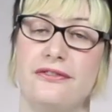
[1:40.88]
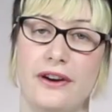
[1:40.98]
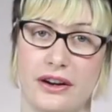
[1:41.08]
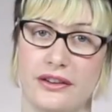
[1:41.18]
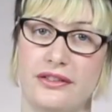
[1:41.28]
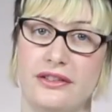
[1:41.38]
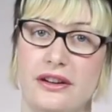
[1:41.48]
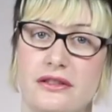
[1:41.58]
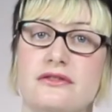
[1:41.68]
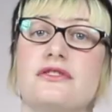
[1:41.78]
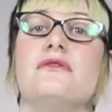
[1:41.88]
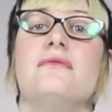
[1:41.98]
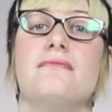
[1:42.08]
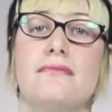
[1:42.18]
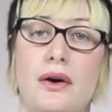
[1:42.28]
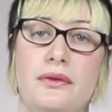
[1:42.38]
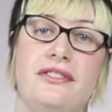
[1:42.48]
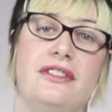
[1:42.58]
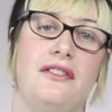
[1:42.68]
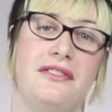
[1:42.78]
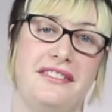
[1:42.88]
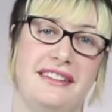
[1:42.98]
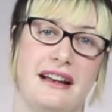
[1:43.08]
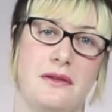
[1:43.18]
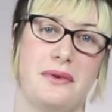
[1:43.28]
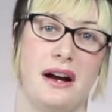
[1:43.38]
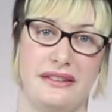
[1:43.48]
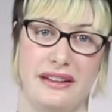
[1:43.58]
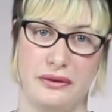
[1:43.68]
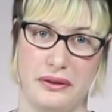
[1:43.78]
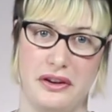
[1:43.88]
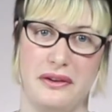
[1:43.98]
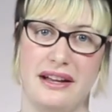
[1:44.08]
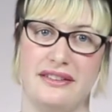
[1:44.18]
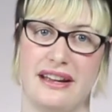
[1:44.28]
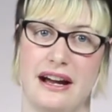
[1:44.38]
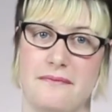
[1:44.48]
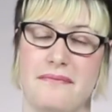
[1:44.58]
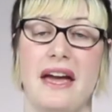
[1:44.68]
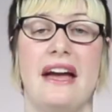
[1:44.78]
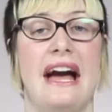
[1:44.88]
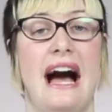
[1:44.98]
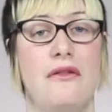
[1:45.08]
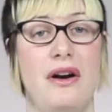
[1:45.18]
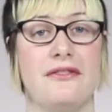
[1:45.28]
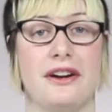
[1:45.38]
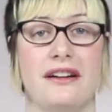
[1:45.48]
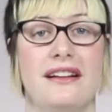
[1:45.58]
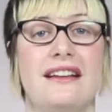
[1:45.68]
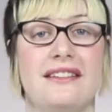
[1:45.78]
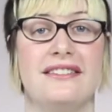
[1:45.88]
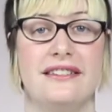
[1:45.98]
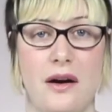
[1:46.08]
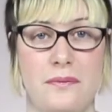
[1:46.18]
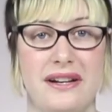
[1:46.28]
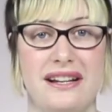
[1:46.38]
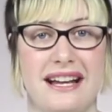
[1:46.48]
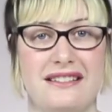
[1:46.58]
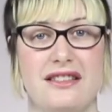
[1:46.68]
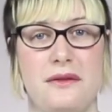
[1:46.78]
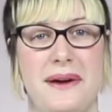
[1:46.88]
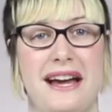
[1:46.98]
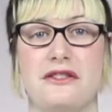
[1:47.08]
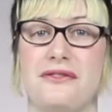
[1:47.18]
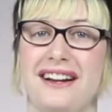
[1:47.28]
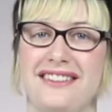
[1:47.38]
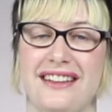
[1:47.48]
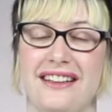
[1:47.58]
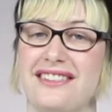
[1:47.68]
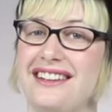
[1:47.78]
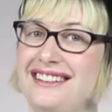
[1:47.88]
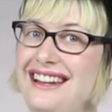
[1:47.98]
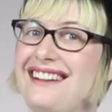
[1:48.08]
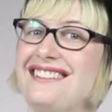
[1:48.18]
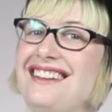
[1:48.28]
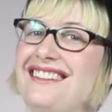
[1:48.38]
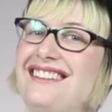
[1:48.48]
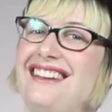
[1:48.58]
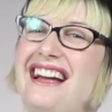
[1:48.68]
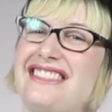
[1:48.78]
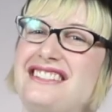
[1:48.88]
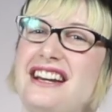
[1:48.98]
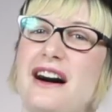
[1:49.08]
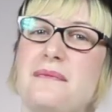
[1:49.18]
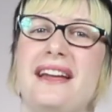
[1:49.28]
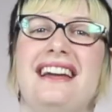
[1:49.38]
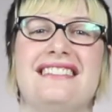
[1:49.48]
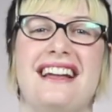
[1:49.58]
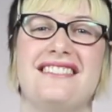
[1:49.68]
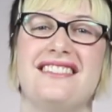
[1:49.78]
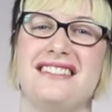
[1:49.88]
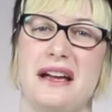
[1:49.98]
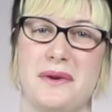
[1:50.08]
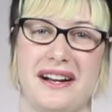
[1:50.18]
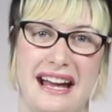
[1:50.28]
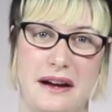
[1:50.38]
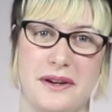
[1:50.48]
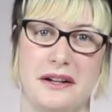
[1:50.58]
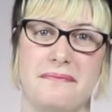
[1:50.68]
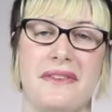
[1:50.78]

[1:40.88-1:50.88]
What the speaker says: First, do most of the setup process with your WyzeCam. However, stop when you get to the page where it says Connected at the top and lets you name your camera.